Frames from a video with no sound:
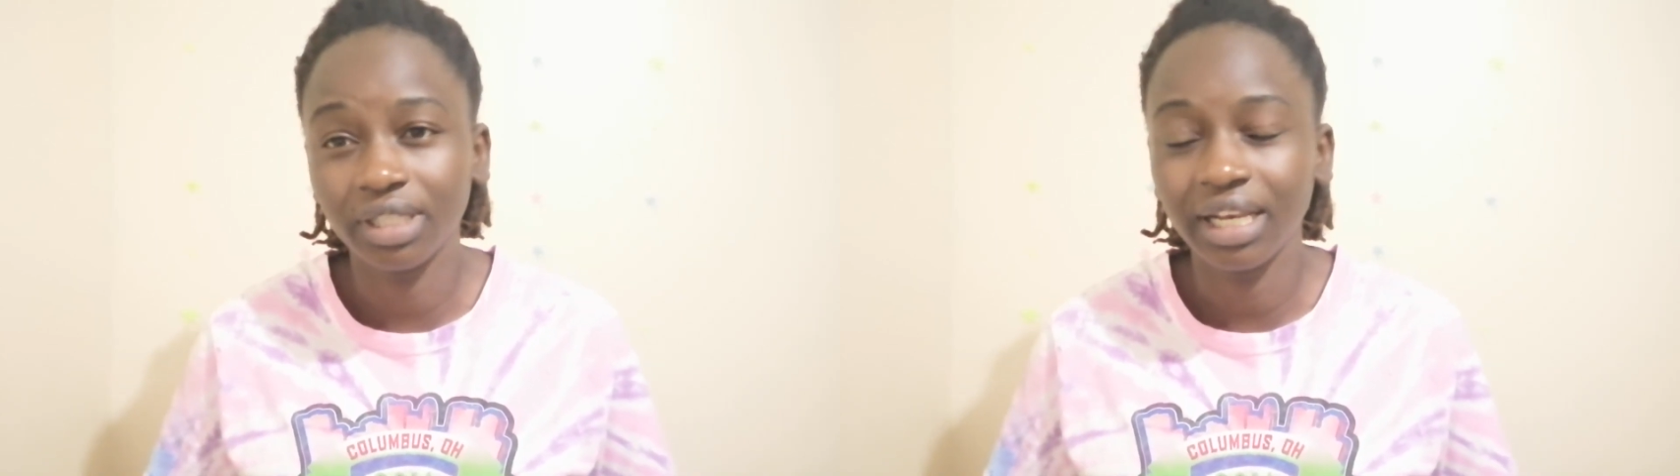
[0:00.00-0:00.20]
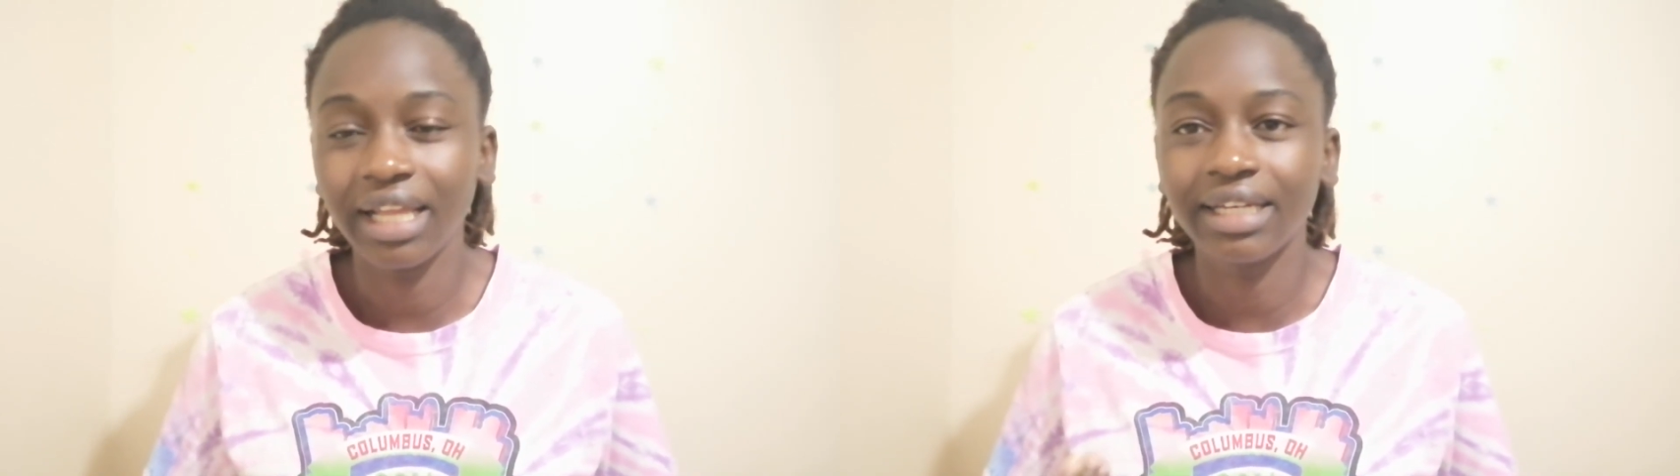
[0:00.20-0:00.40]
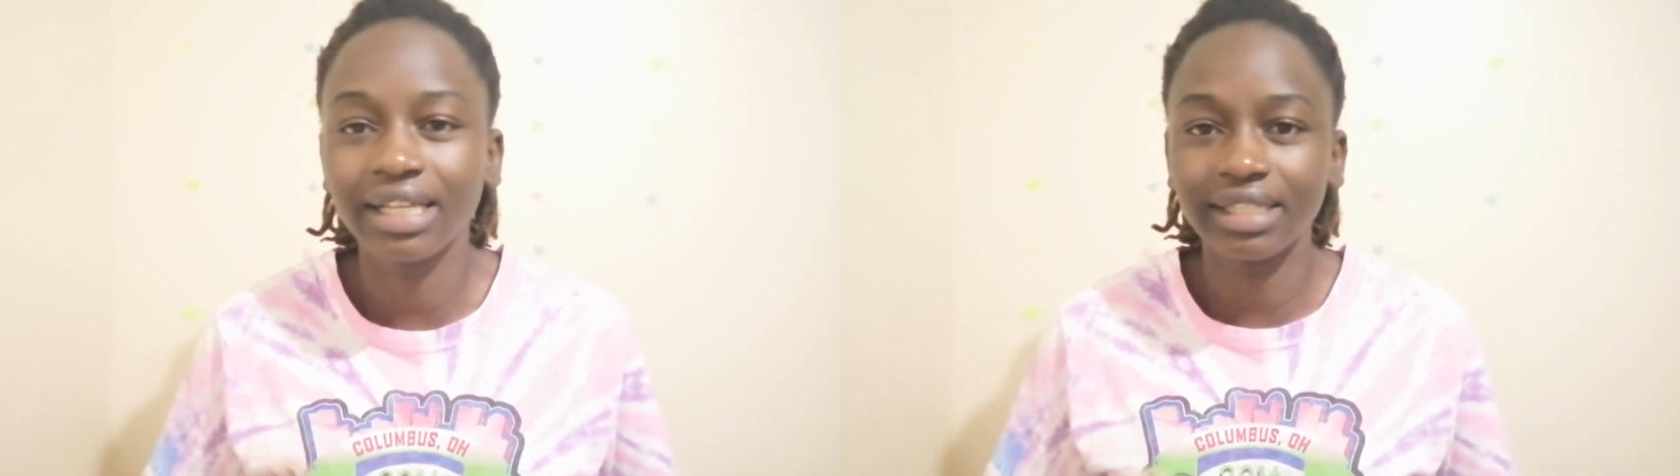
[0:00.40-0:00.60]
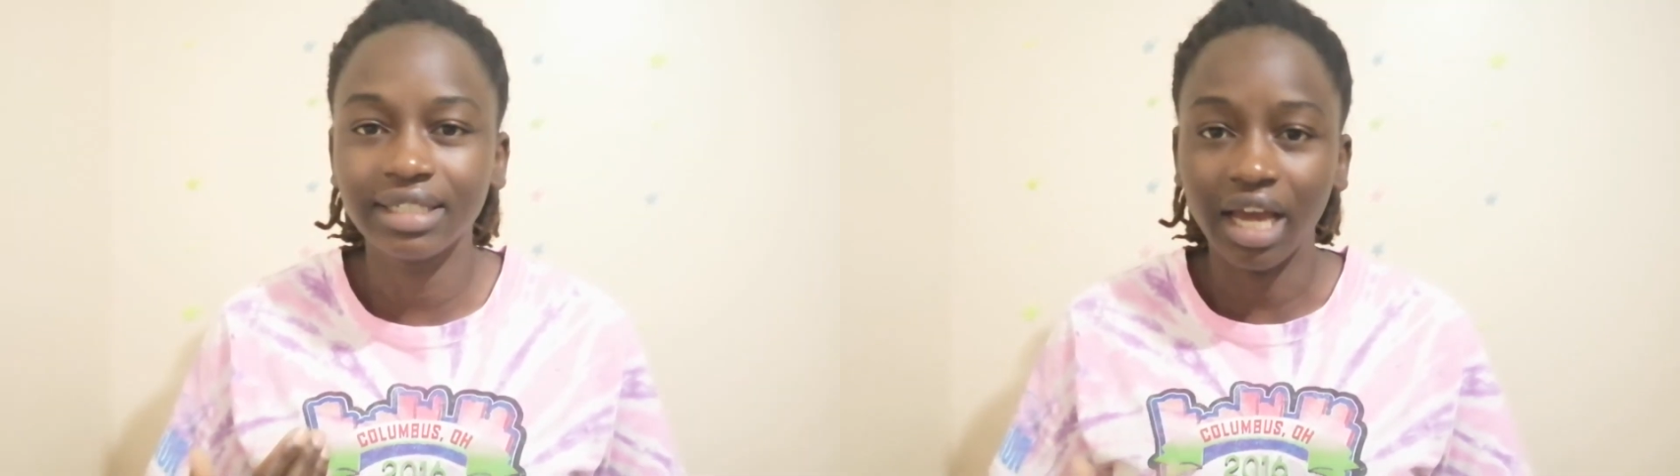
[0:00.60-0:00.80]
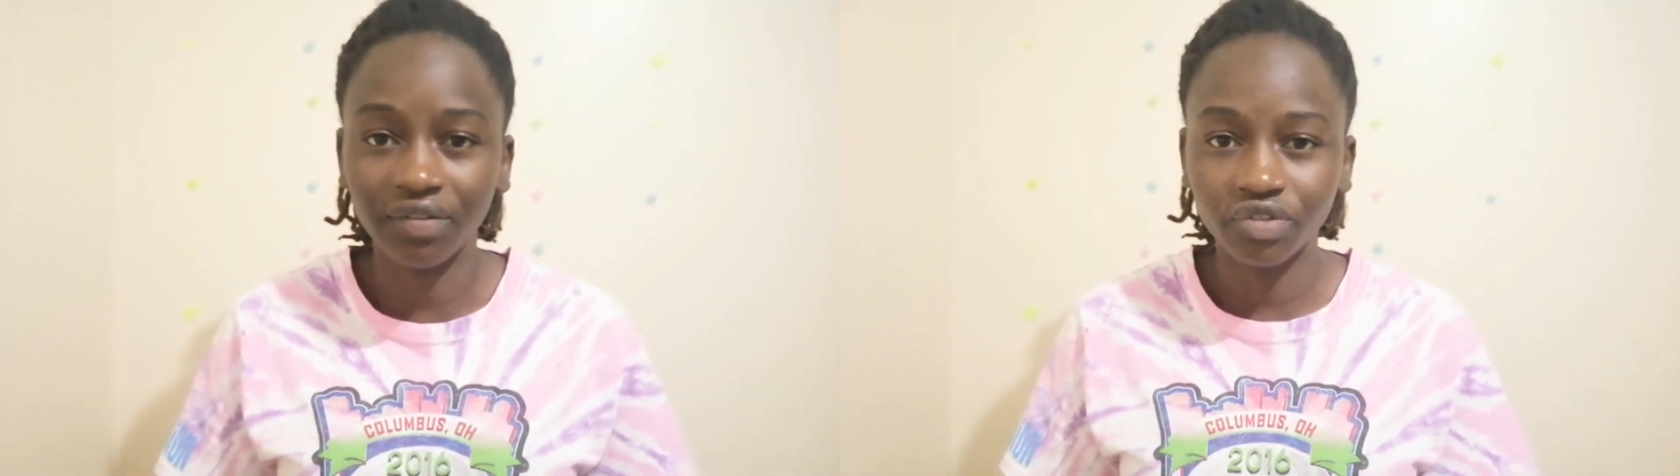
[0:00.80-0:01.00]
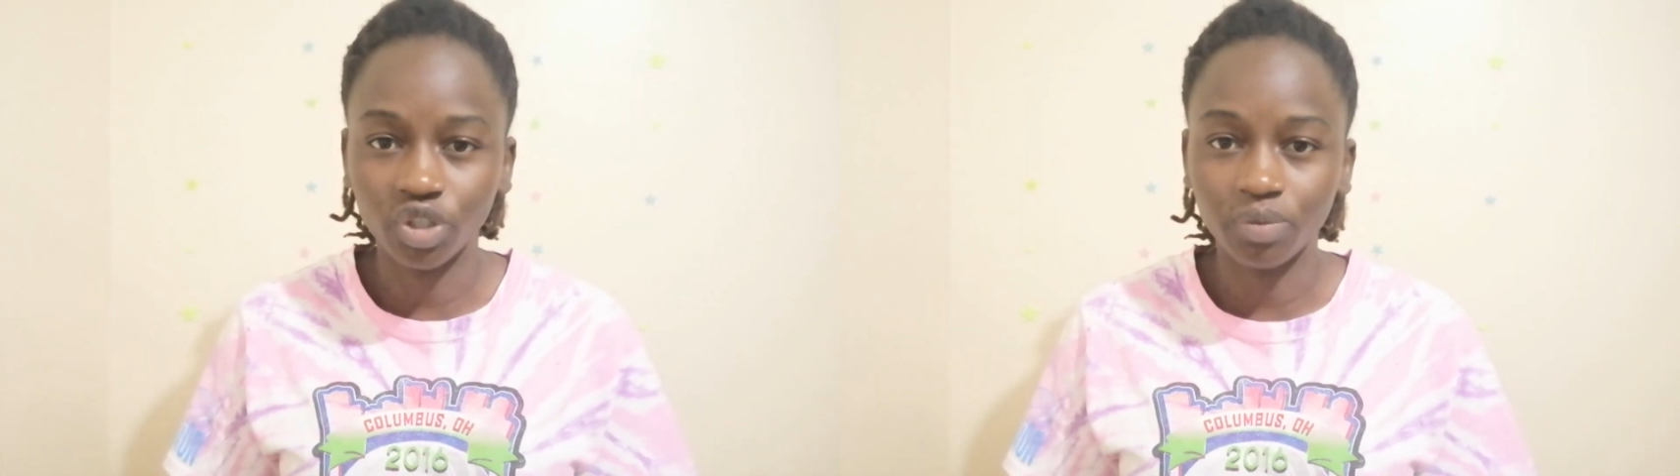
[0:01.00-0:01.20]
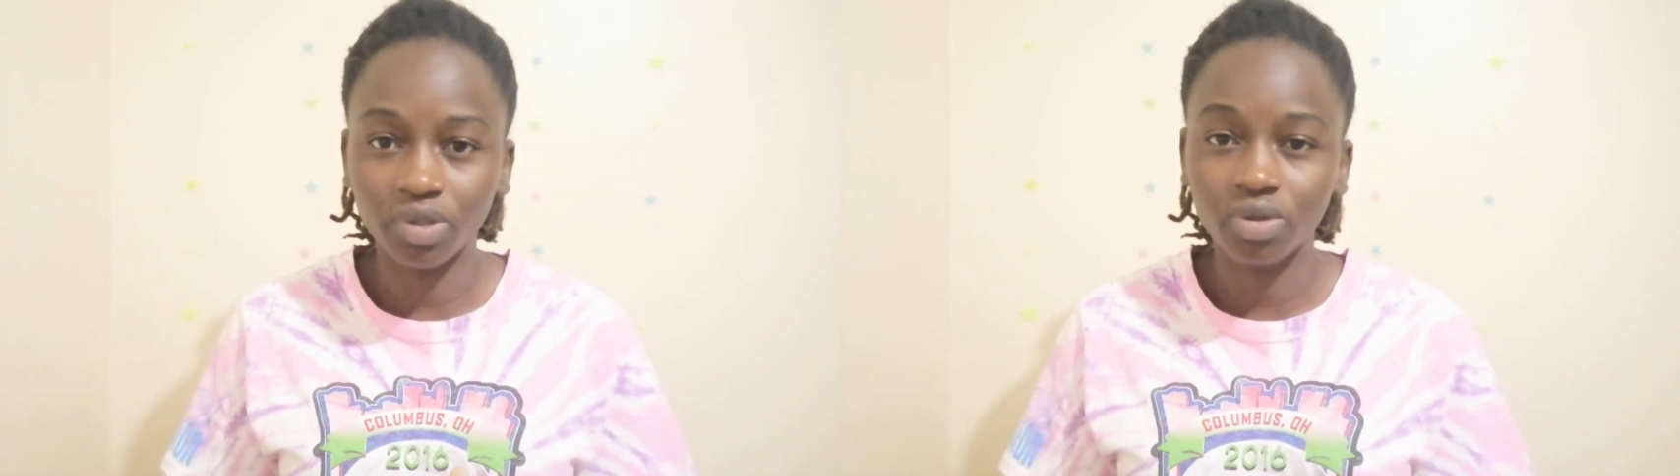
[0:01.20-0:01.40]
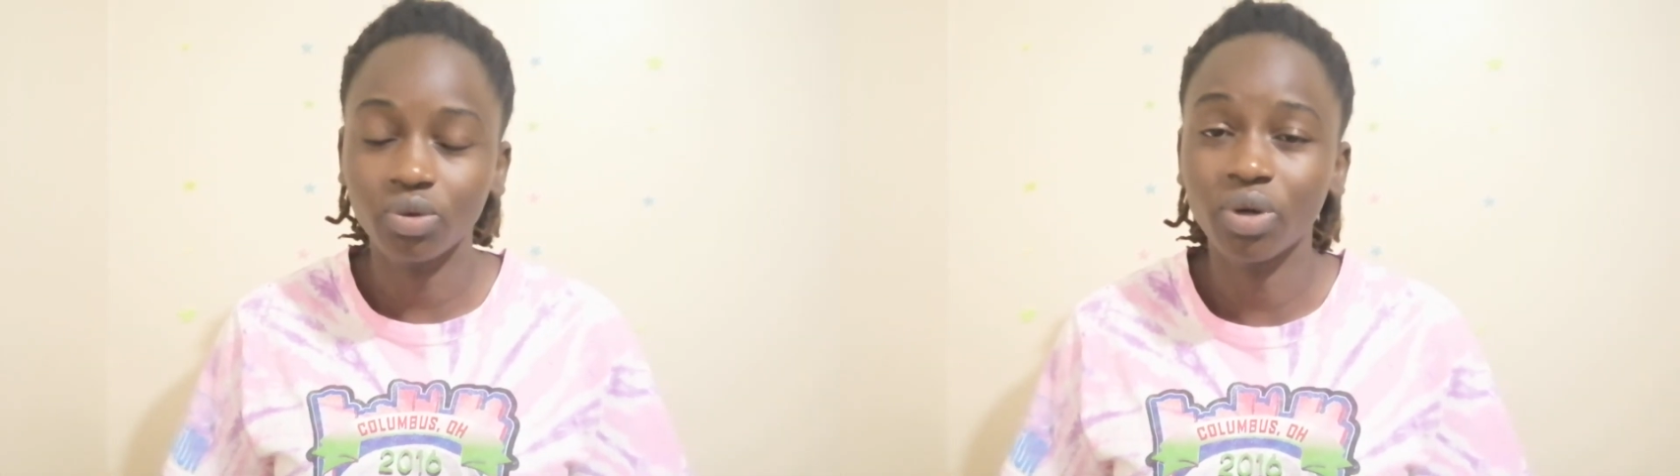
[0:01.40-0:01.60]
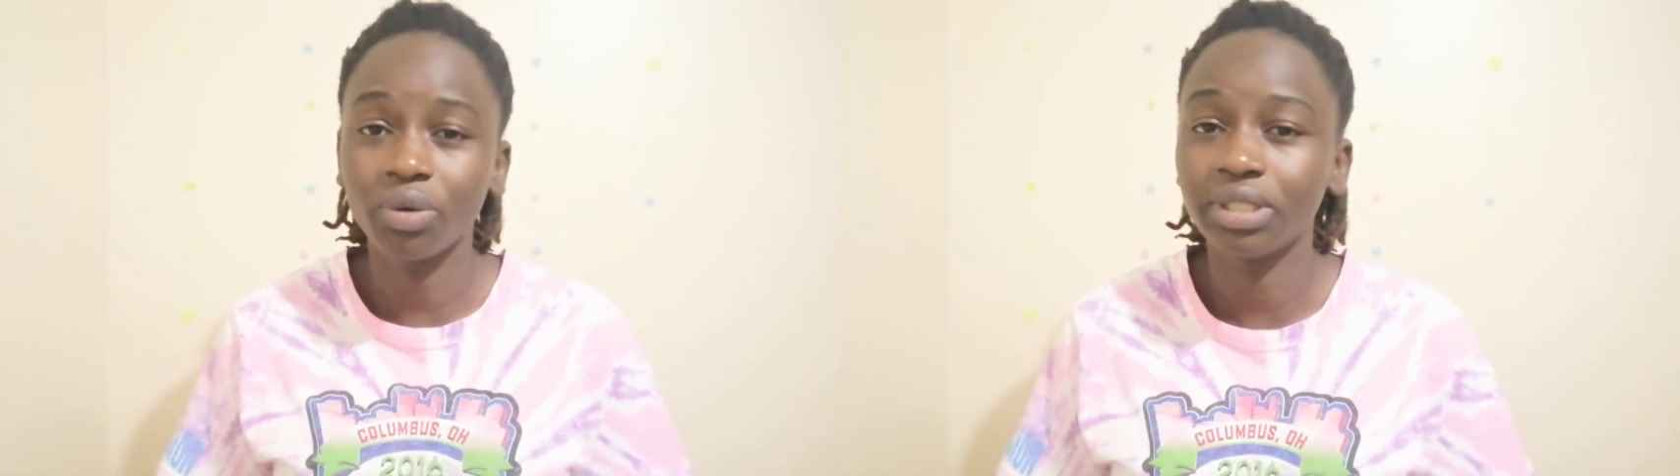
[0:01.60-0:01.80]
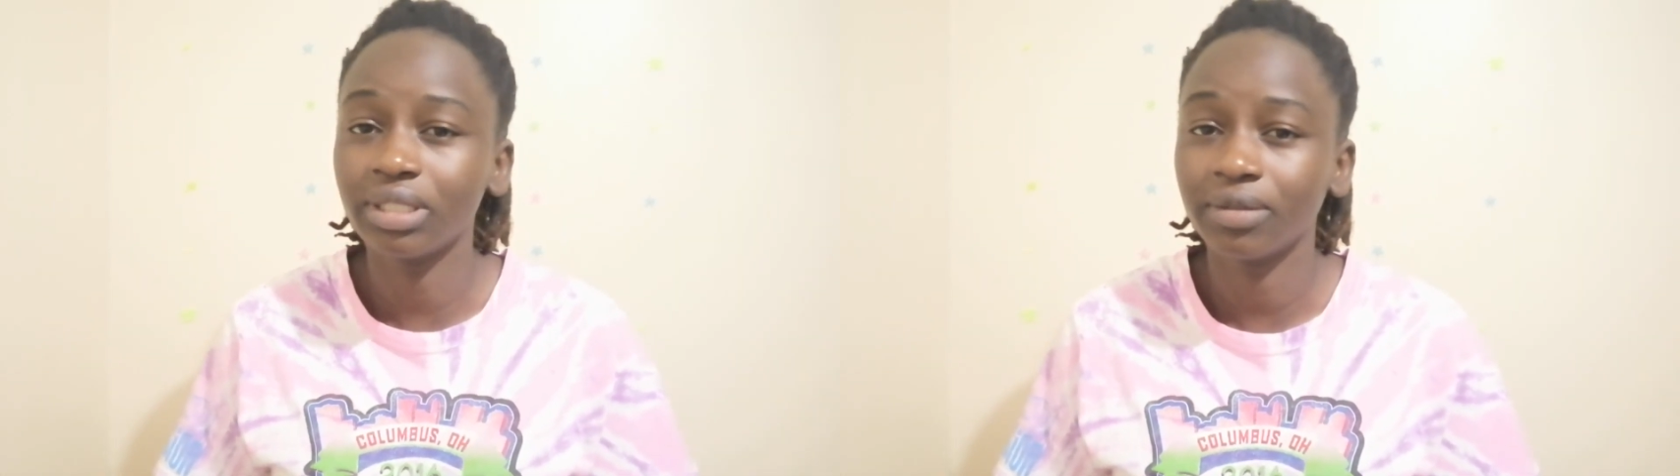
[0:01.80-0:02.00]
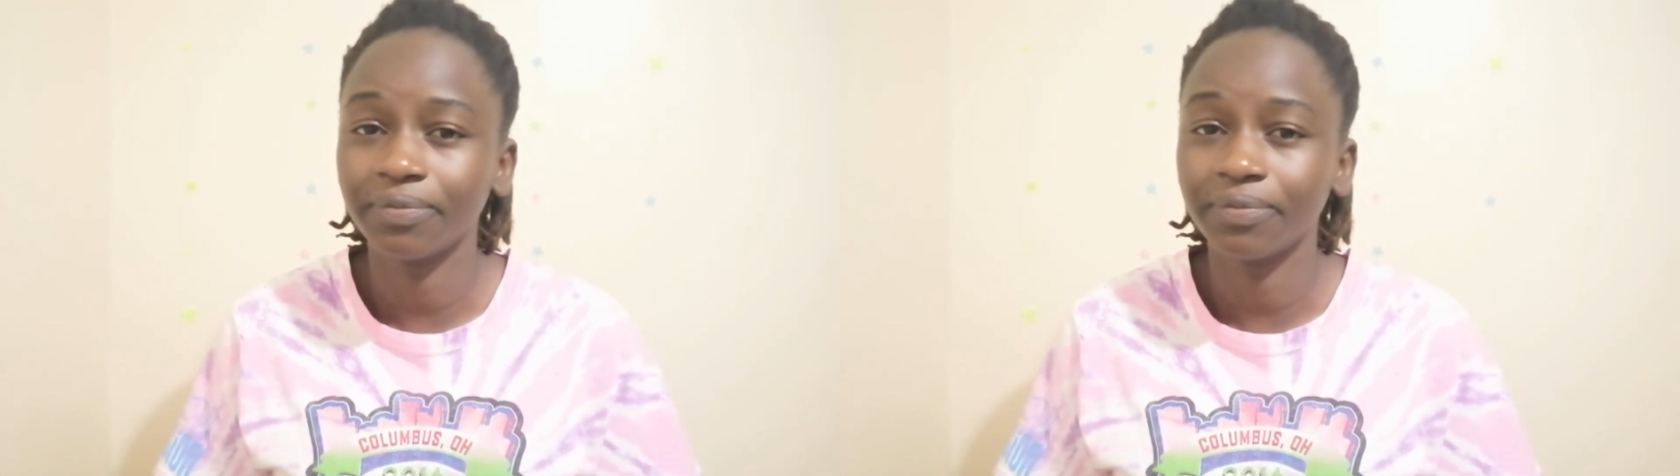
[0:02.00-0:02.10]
Like, does it have jobs throughout?